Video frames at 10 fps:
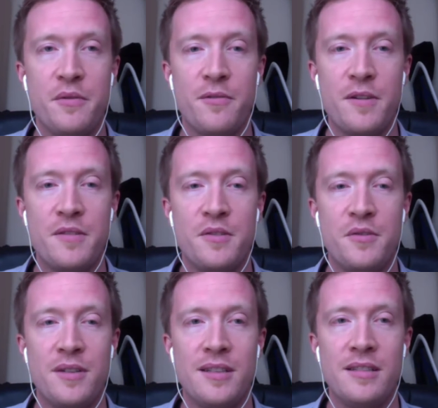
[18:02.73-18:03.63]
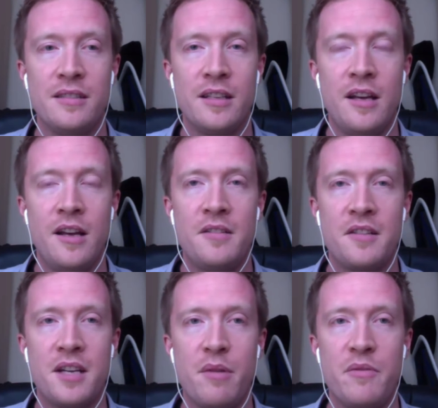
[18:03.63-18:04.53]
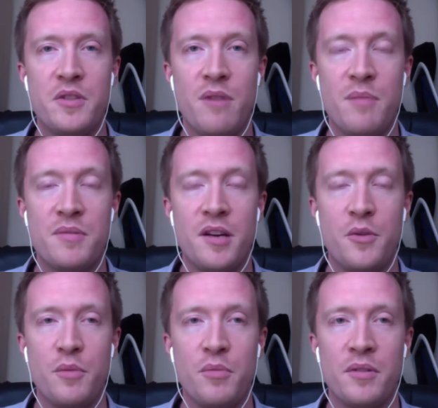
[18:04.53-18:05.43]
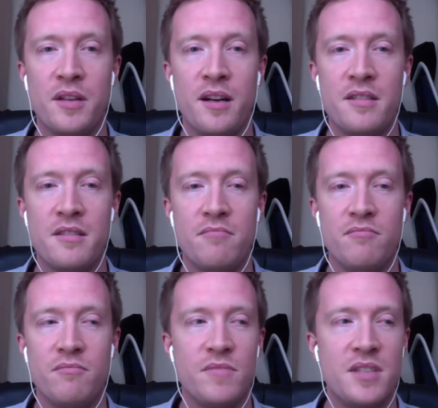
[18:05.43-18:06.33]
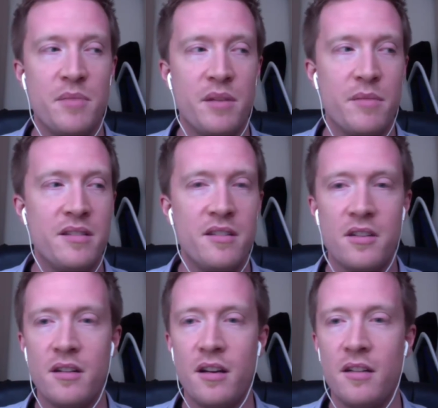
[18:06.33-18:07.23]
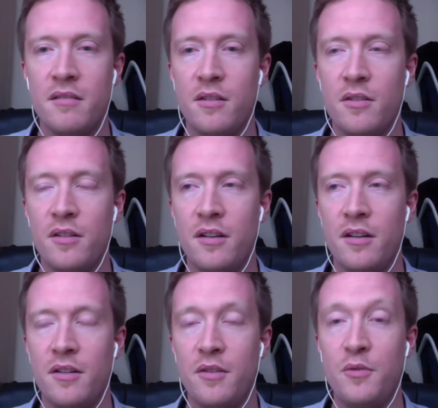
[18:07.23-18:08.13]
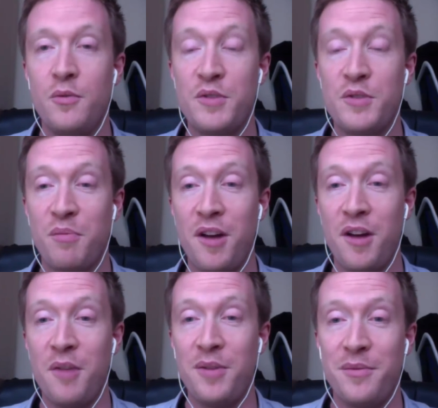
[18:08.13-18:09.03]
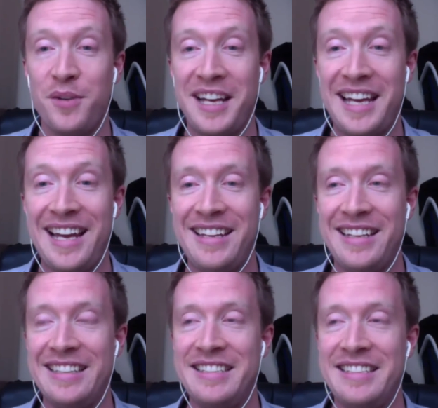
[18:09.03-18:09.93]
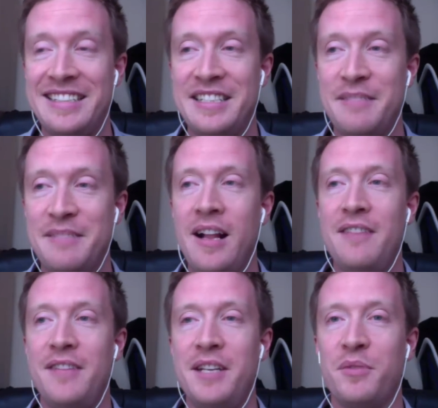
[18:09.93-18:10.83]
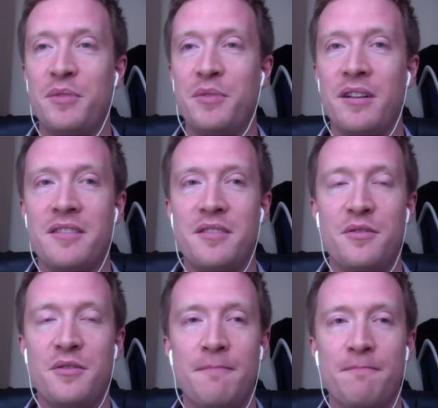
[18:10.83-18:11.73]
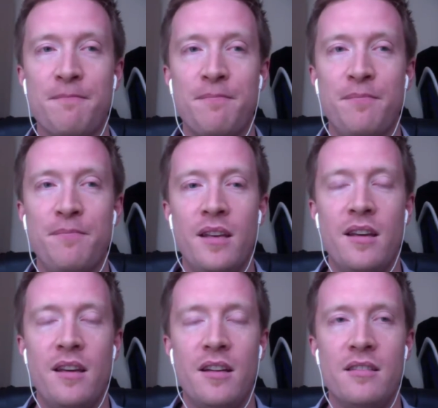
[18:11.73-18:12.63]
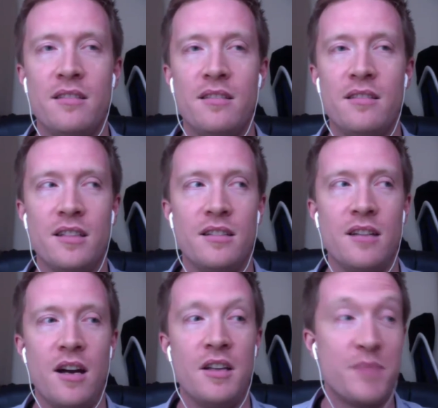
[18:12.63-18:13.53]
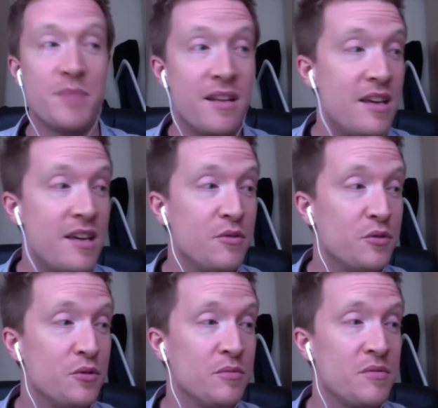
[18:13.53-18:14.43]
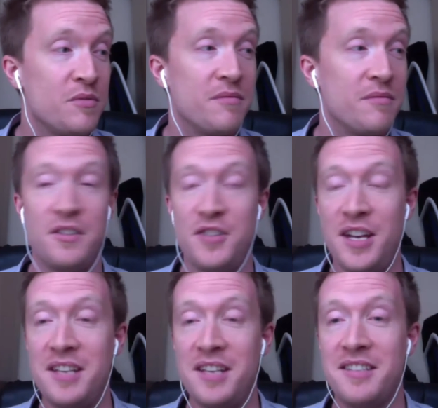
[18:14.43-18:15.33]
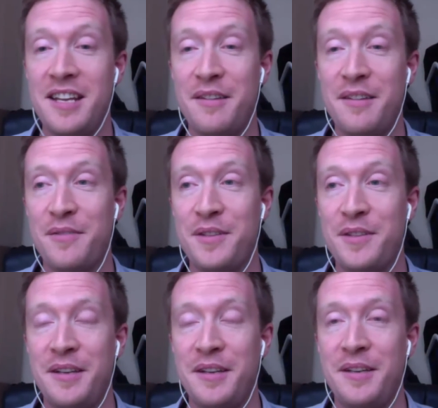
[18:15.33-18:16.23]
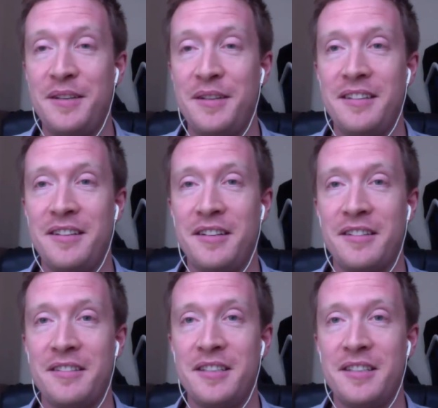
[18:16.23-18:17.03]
free to come over to the website or the podcast and send me a message. I always reply when I can, and if anyone would like to ask me anything or suggests anything that I could